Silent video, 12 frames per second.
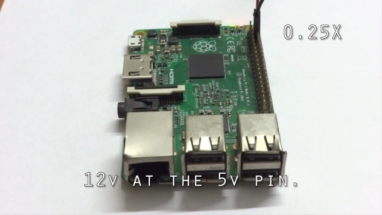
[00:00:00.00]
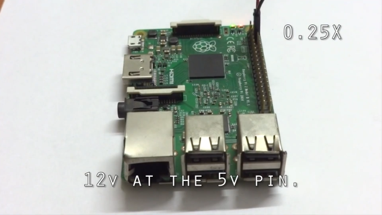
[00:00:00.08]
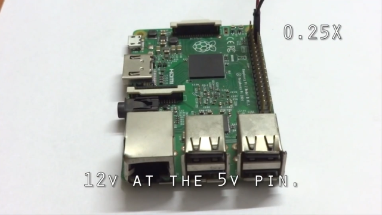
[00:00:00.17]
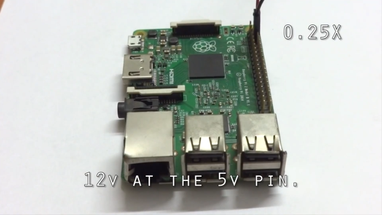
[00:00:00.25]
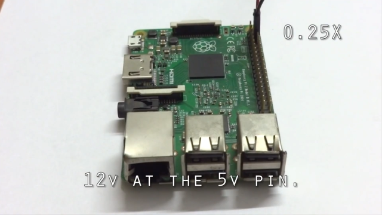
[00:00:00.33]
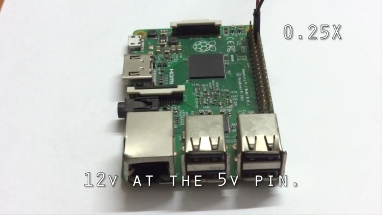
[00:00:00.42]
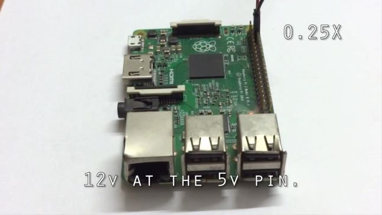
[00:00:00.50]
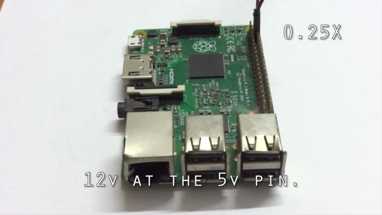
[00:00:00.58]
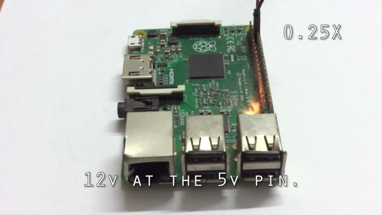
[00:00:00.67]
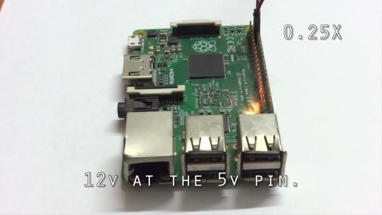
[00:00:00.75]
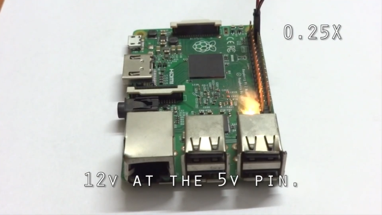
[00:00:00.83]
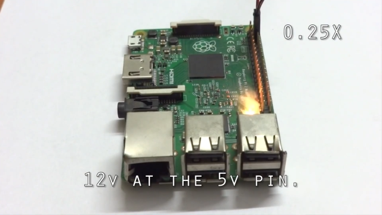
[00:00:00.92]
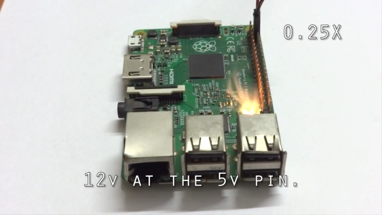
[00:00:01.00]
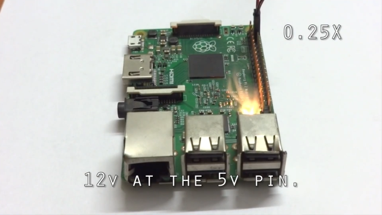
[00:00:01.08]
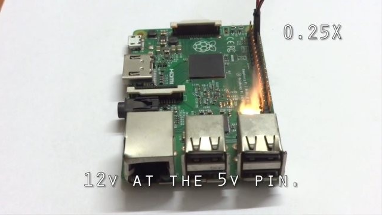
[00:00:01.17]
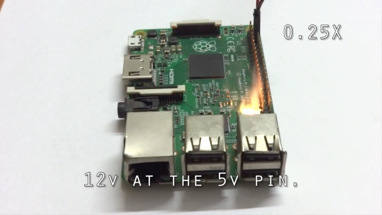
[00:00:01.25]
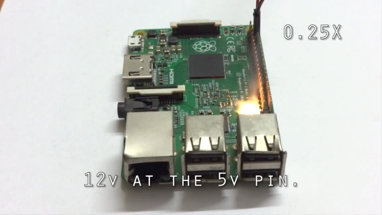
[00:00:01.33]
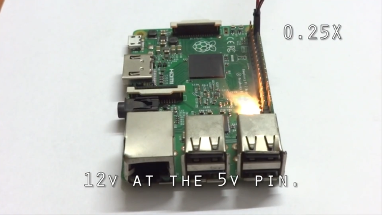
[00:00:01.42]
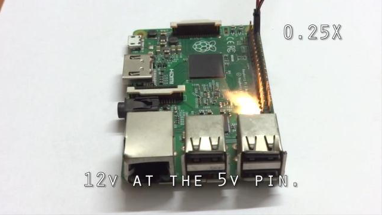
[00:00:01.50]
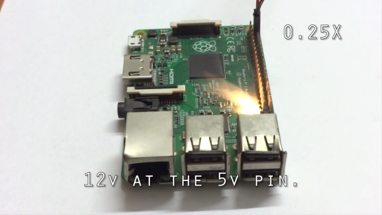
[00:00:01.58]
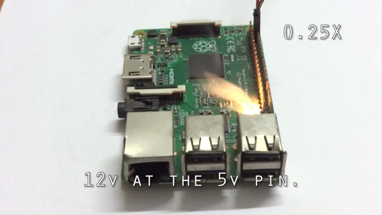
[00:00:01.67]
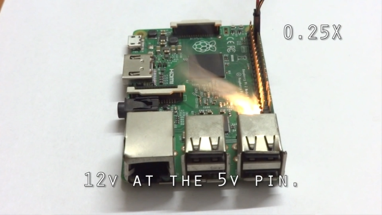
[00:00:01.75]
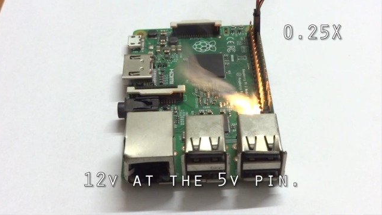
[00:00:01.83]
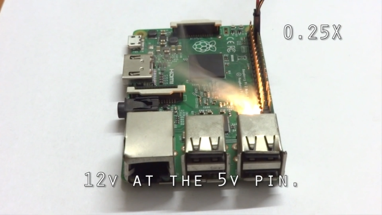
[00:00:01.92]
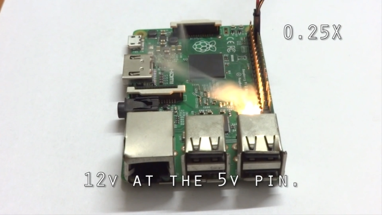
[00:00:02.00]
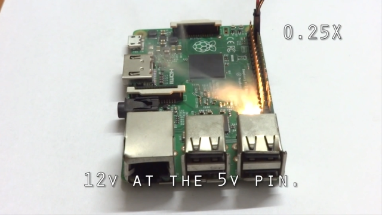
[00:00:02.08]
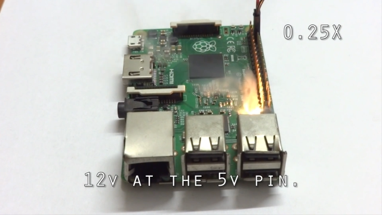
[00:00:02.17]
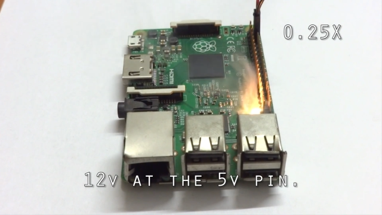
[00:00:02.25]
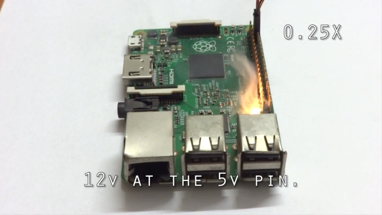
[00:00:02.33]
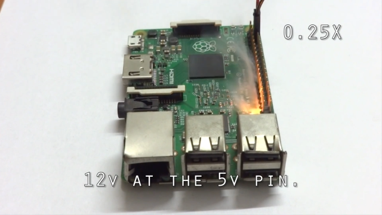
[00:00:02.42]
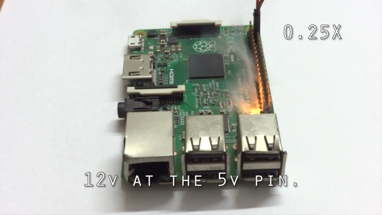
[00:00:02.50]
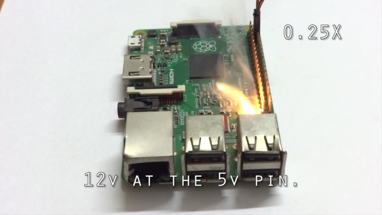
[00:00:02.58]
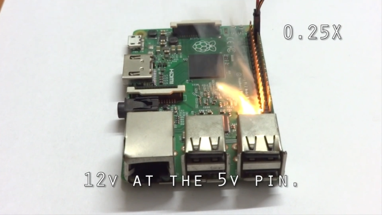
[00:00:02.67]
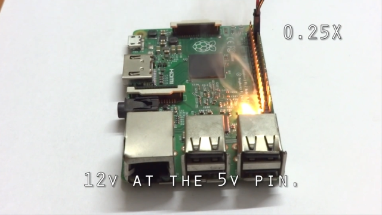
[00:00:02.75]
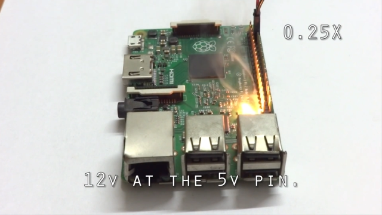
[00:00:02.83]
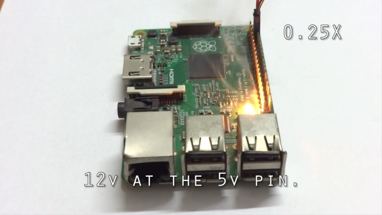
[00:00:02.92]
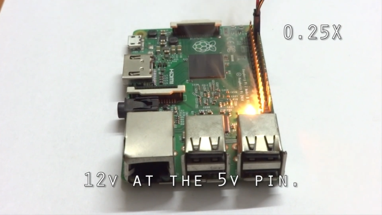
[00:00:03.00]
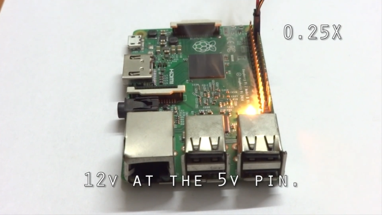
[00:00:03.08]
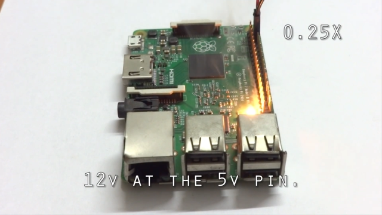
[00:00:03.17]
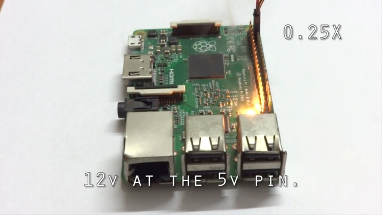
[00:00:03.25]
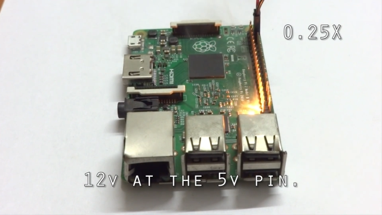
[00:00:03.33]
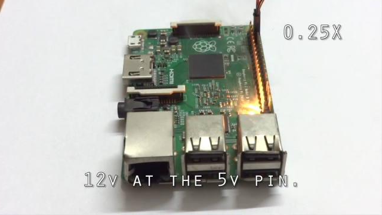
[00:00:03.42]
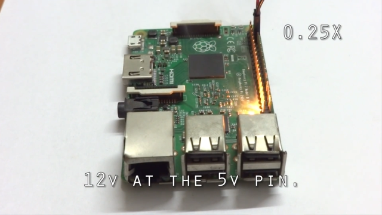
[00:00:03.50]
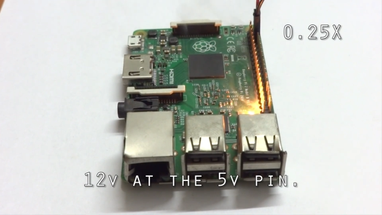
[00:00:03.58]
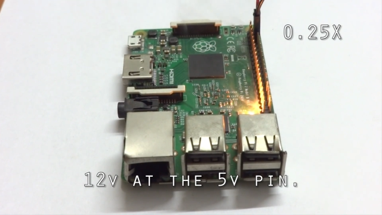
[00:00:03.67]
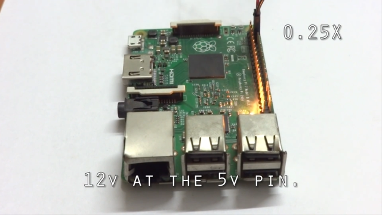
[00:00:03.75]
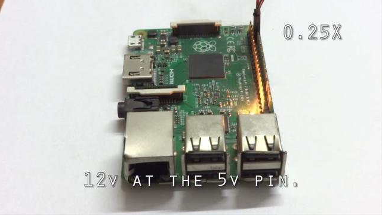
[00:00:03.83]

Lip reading: [unreadable: no face in view]